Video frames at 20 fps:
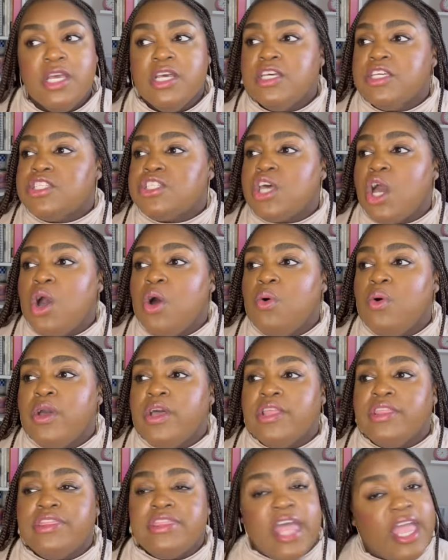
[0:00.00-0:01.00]
So
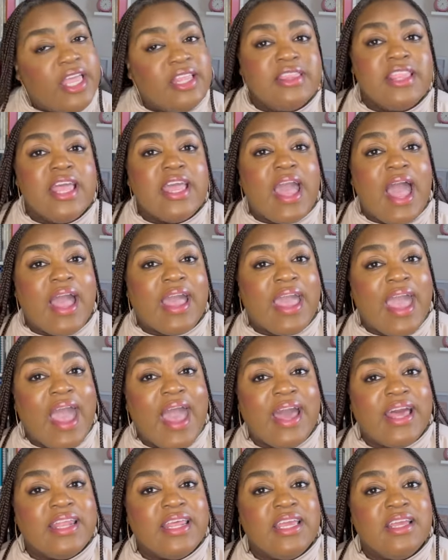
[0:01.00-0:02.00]
they think I
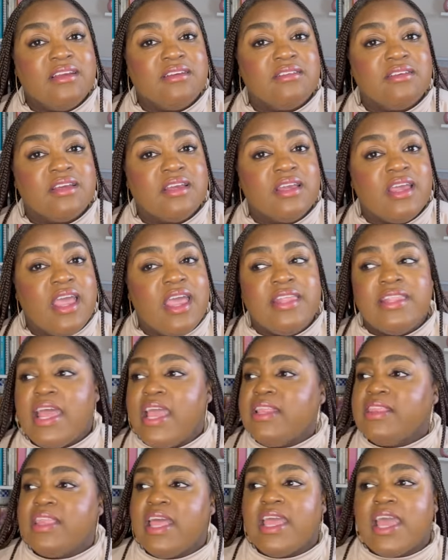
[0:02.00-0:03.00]
got it, and
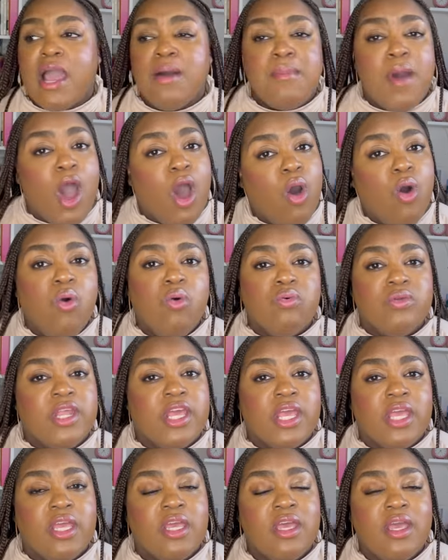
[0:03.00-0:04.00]
they think I'm holding
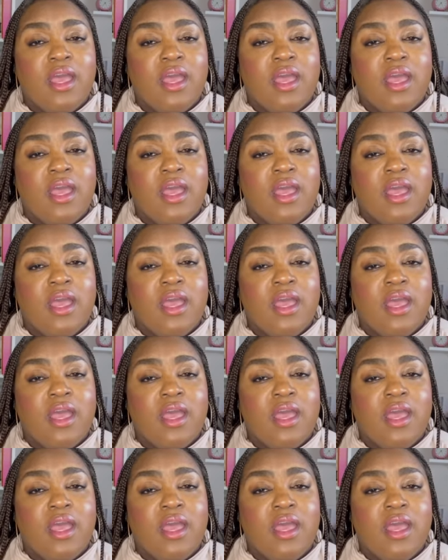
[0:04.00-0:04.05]
it,